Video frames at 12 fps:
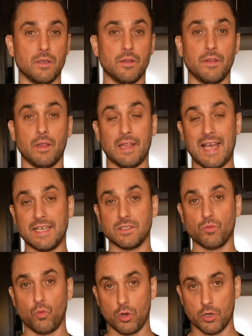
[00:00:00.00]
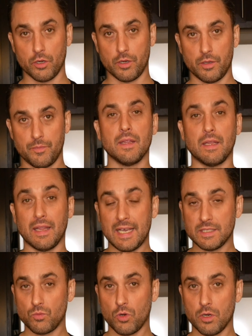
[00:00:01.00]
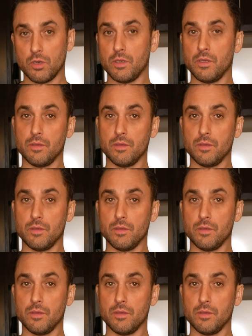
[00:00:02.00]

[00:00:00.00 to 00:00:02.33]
The Last Word. The Last Word